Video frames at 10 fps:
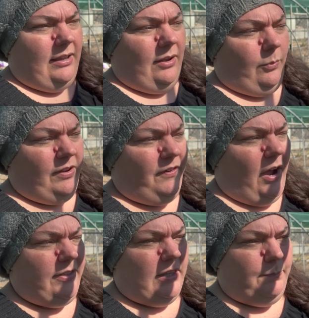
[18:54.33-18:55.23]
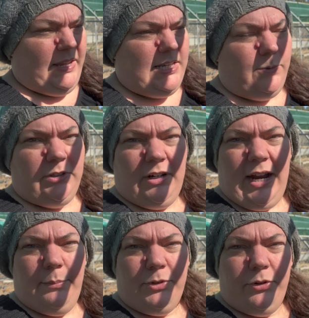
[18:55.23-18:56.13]
We find that the bees will not
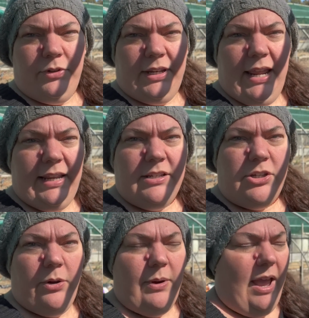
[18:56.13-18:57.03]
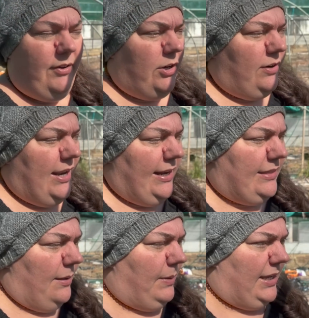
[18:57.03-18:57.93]
come through the netting, so having no netting
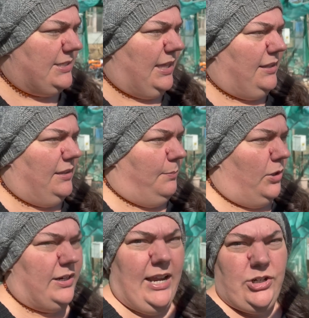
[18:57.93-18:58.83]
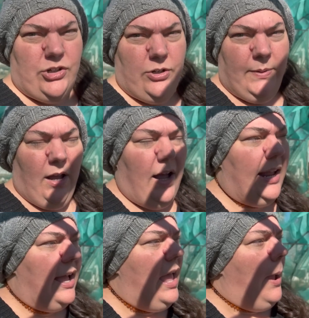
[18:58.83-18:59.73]
there means that the pollination should be
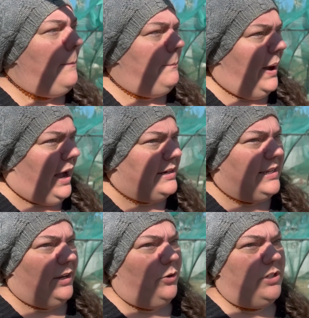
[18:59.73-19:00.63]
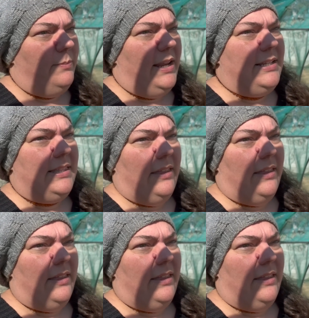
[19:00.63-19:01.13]
higher. But it also means that